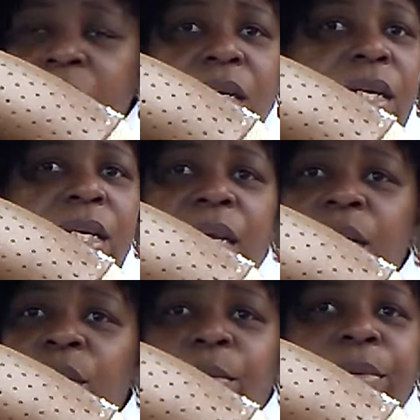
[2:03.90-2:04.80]
Couldn't get
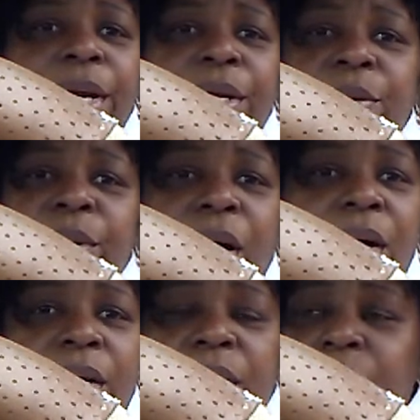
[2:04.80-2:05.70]
no brand new car,
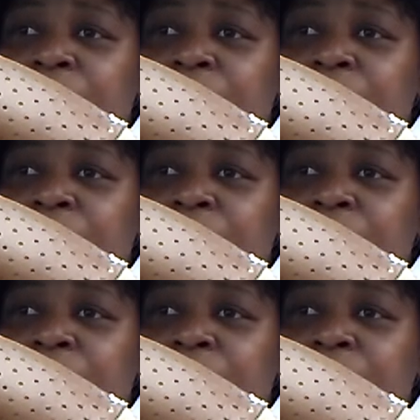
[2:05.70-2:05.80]
honey, because